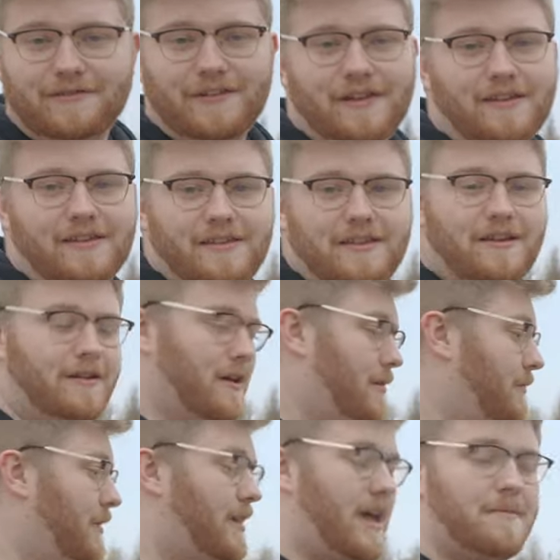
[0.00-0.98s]
think, you know,
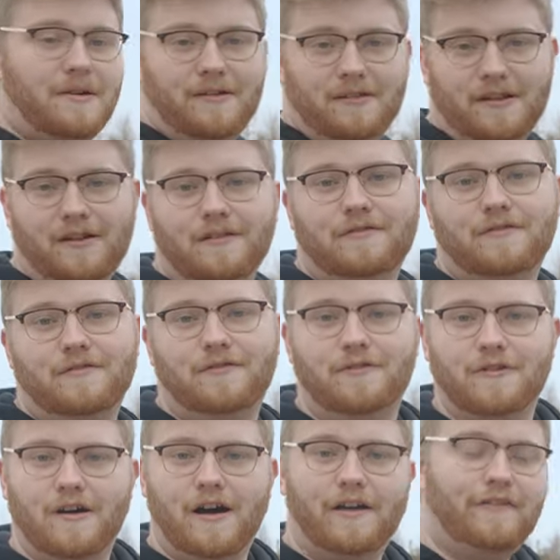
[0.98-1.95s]
we came here in the nine four
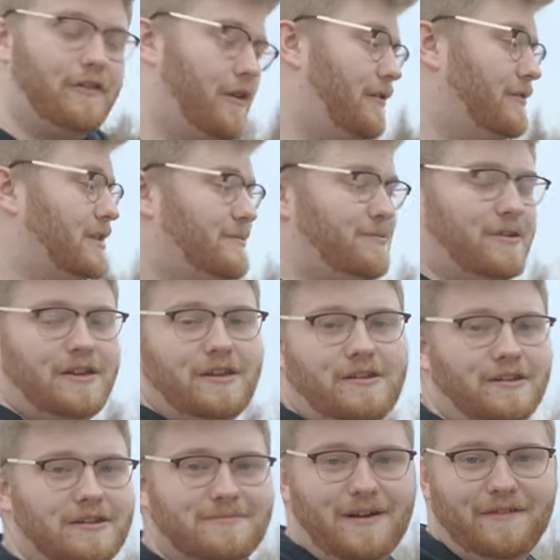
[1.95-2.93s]
four, I thought I did pretty
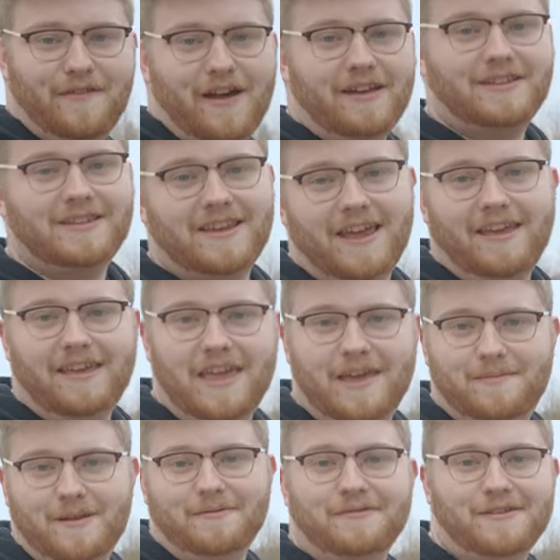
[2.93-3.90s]
good in my fat estate,
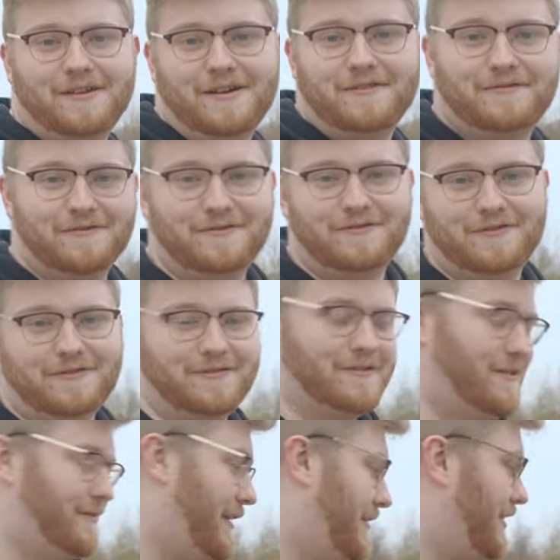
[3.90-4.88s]
keeping up with the nine four
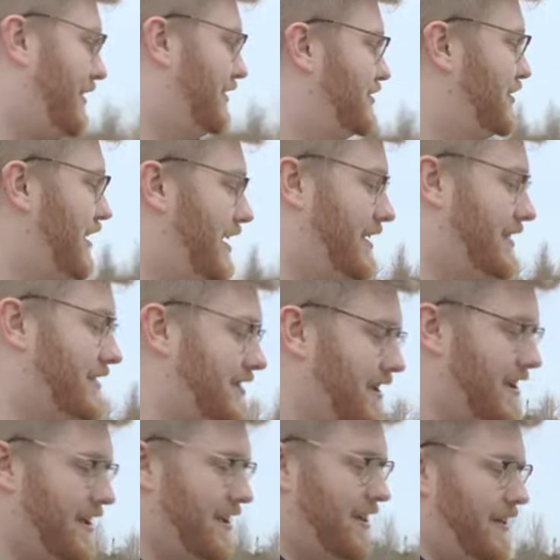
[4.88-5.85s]
four around the country lanes.
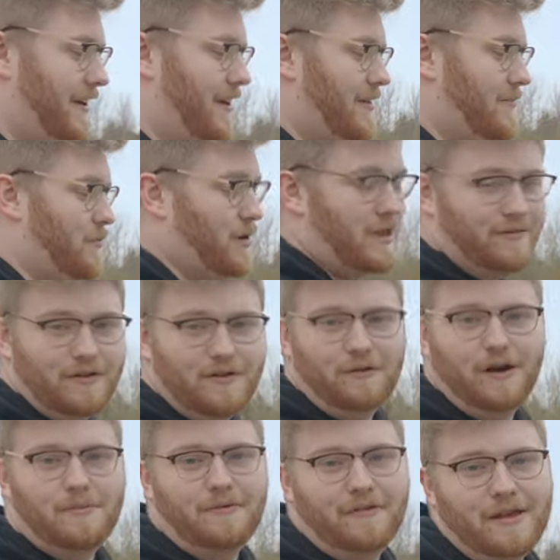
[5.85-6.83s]
Um, we even
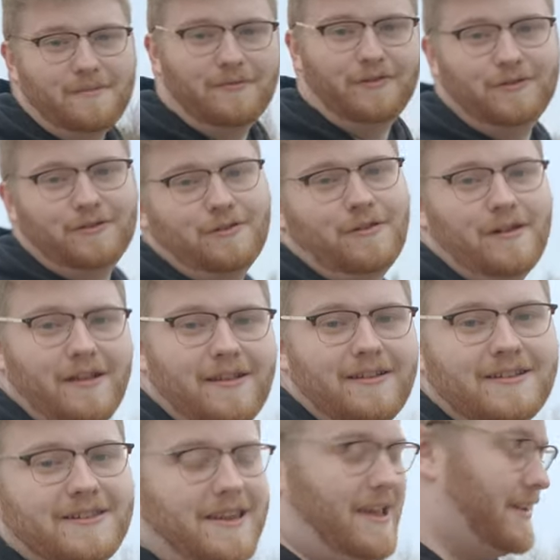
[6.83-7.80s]
caught up with M four
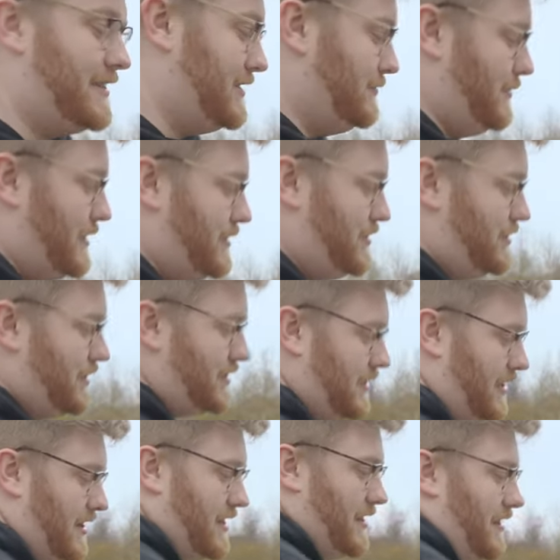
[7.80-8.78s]
C S, which
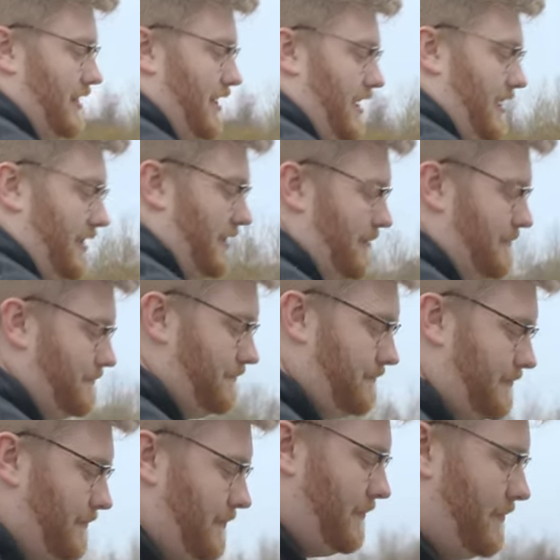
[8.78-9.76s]
decided that they um,
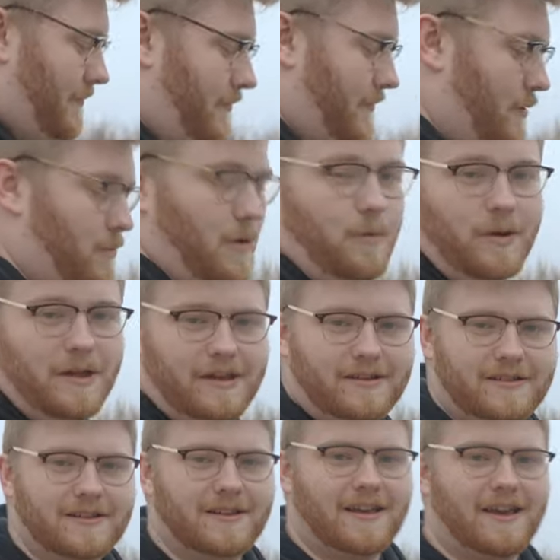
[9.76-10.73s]
were weak
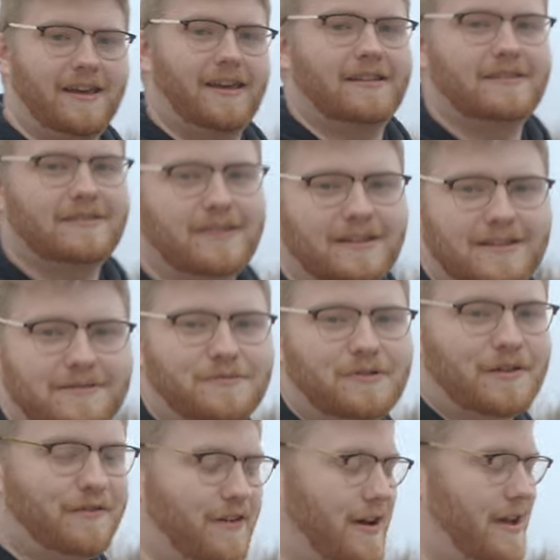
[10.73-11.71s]
today and, and didn't
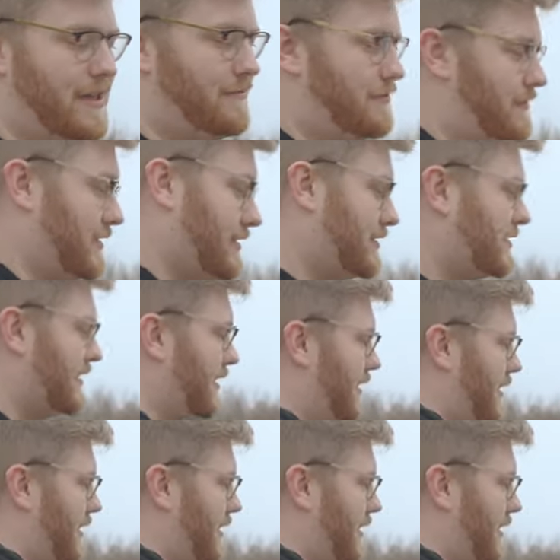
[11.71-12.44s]
want to fight either of us.